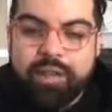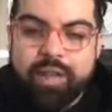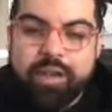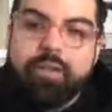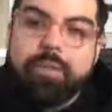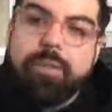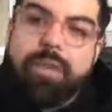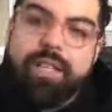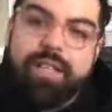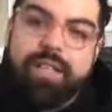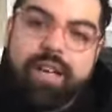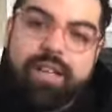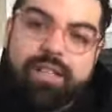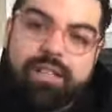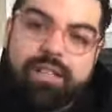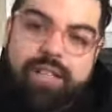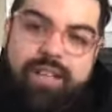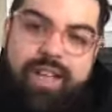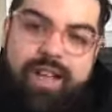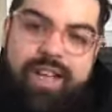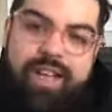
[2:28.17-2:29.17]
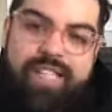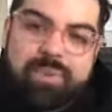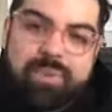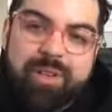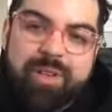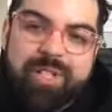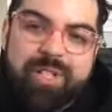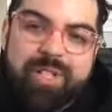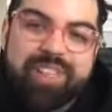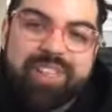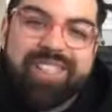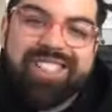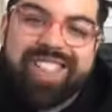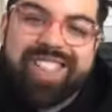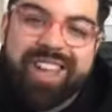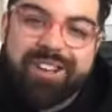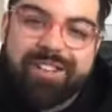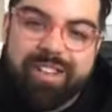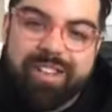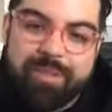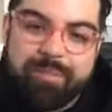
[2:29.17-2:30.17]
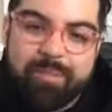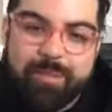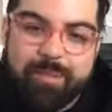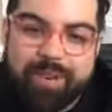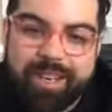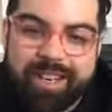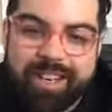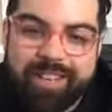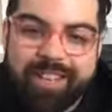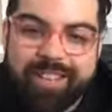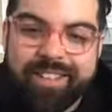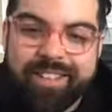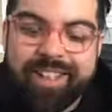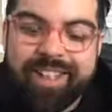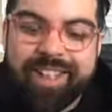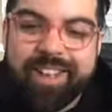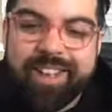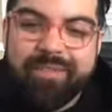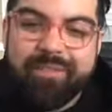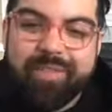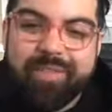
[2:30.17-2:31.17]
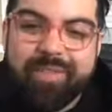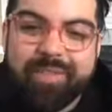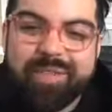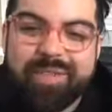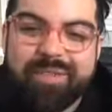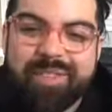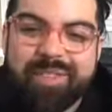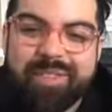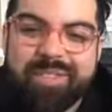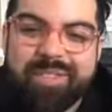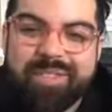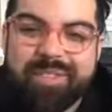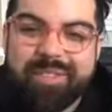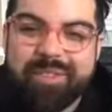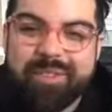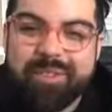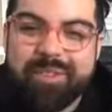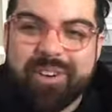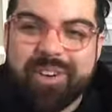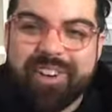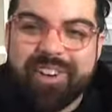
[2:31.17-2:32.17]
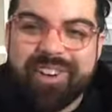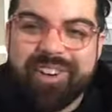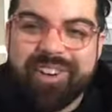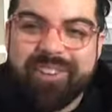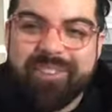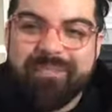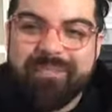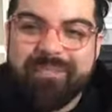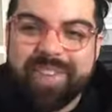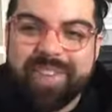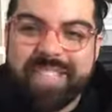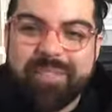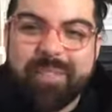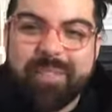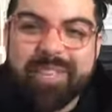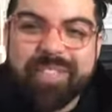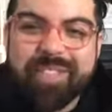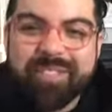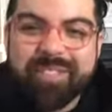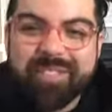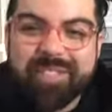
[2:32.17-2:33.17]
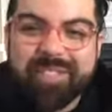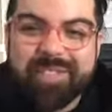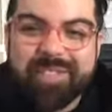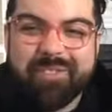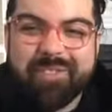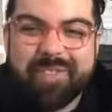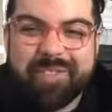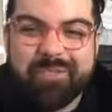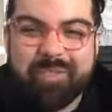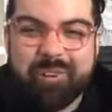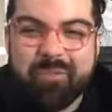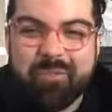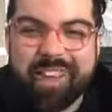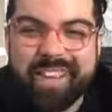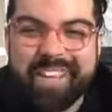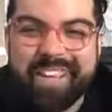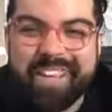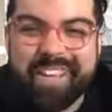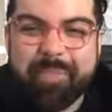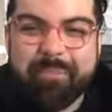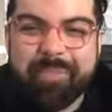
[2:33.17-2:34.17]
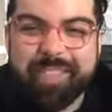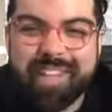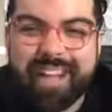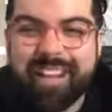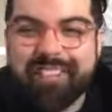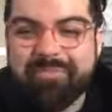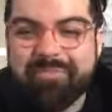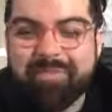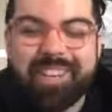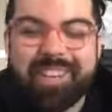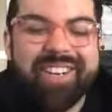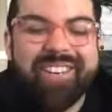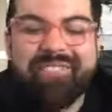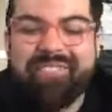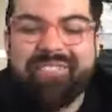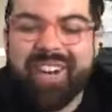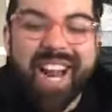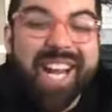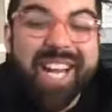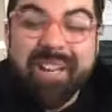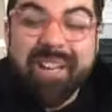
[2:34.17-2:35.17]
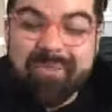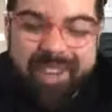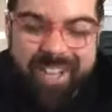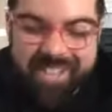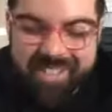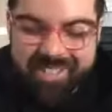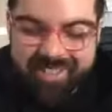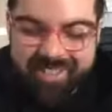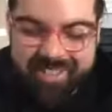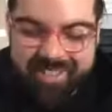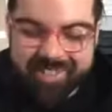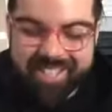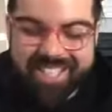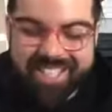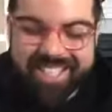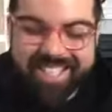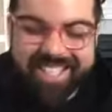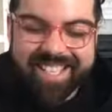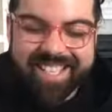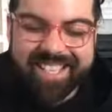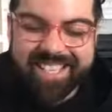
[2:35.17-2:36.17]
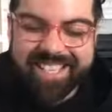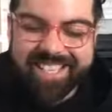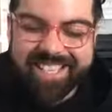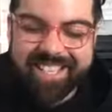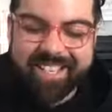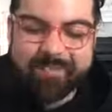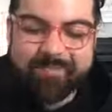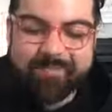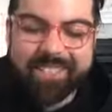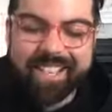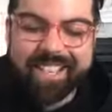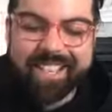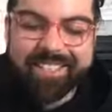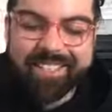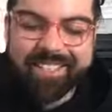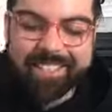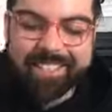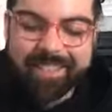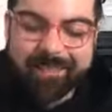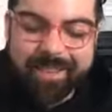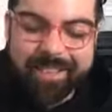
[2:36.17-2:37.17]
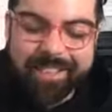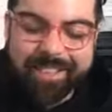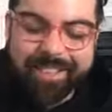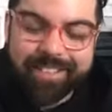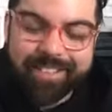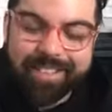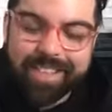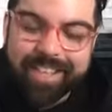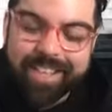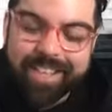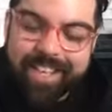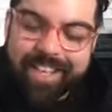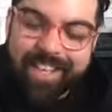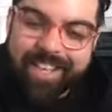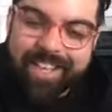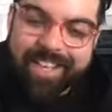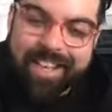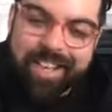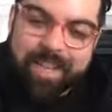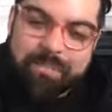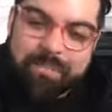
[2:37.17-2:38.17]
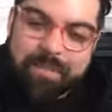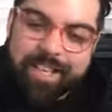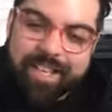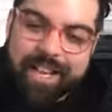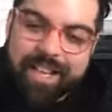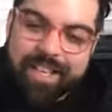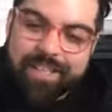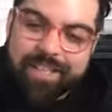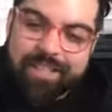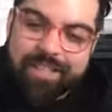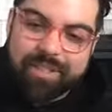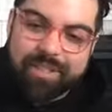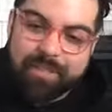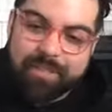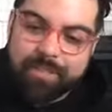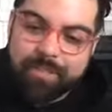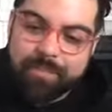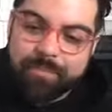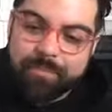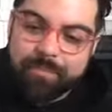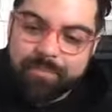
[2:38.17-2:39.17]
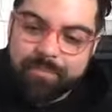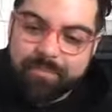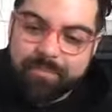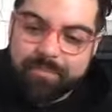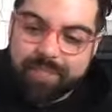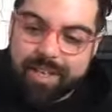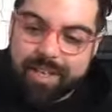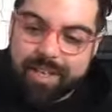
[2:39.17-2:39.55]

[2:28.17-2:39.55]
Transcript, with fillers: I thought it would be nice today, especially on a Saturday morning, for those of us who are, especially for those of us who are waking up live, but for anybody who joins this um, later as well, that it'd be nice to